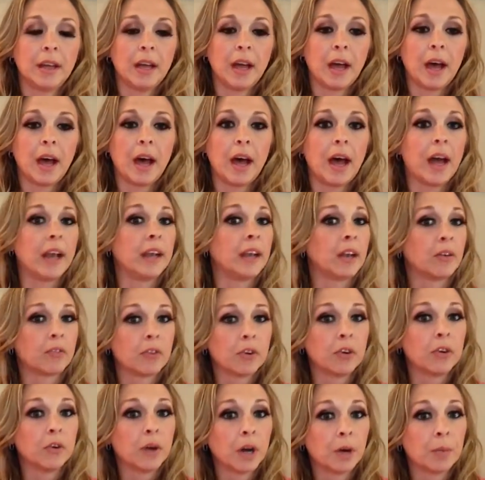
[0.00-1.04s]
I never
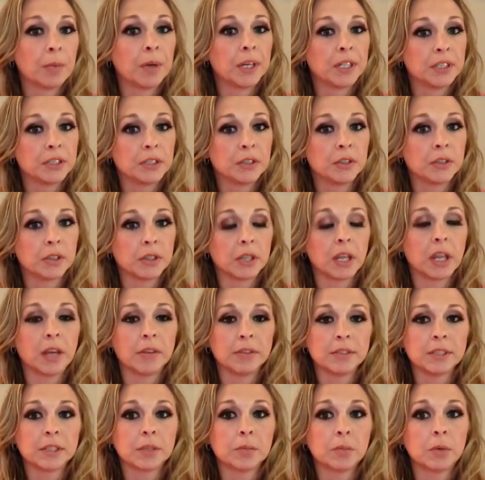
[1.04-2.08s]
knew how much you could
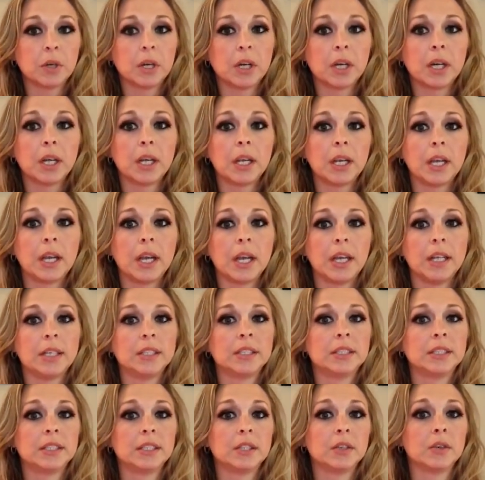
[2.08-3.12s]
love someone
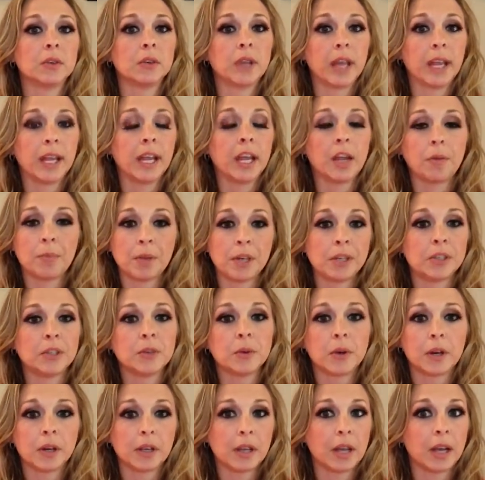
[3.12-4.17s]
until they came into
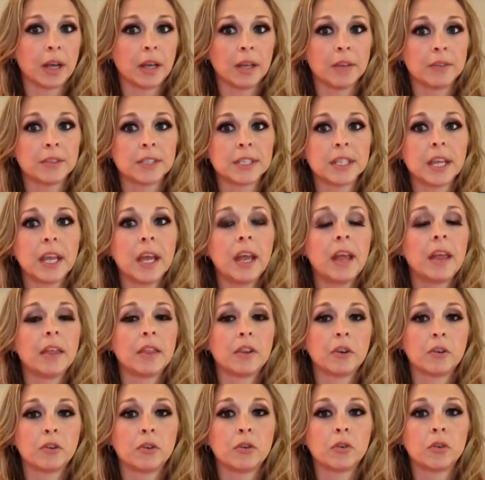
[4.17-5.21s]
our lives.
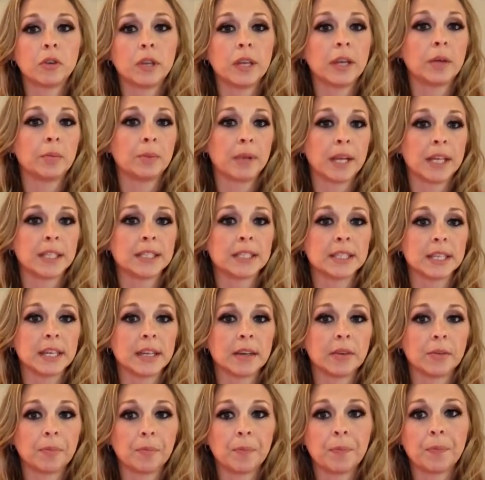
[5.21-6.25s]
They're truly a blessing.
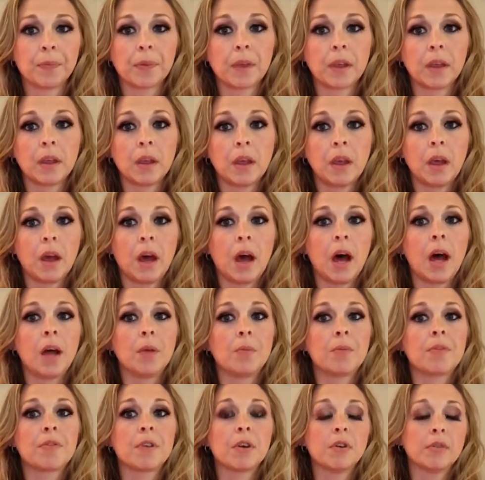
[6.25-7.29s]

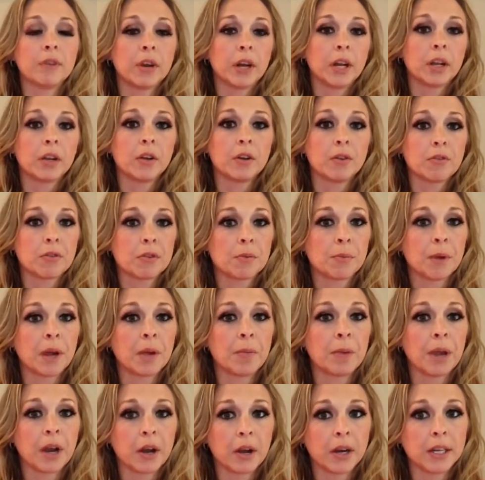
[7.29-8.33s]
I'm still very close to my
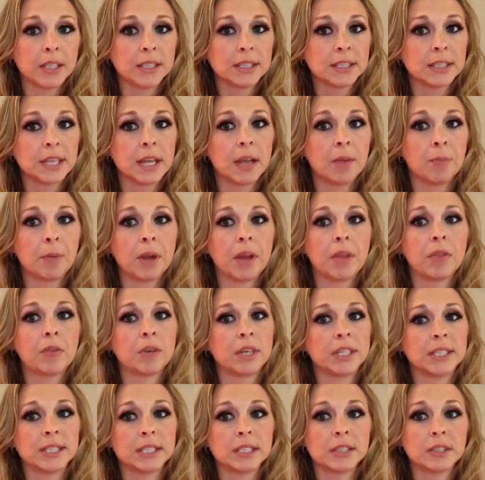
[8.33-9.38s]
parents and my
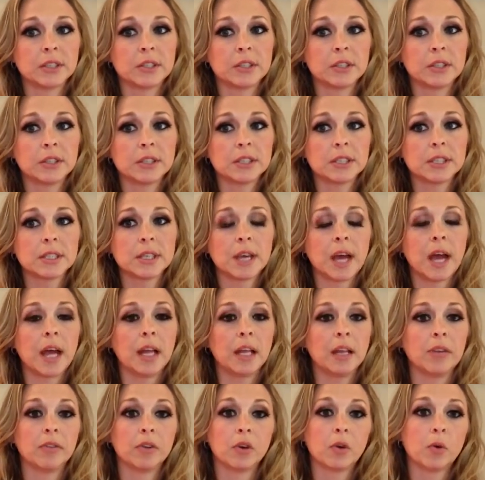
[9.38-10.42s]
3 sisters. I
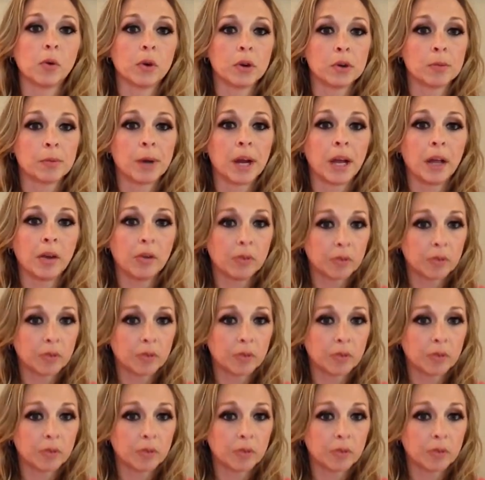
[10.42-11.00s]
live a quarter mile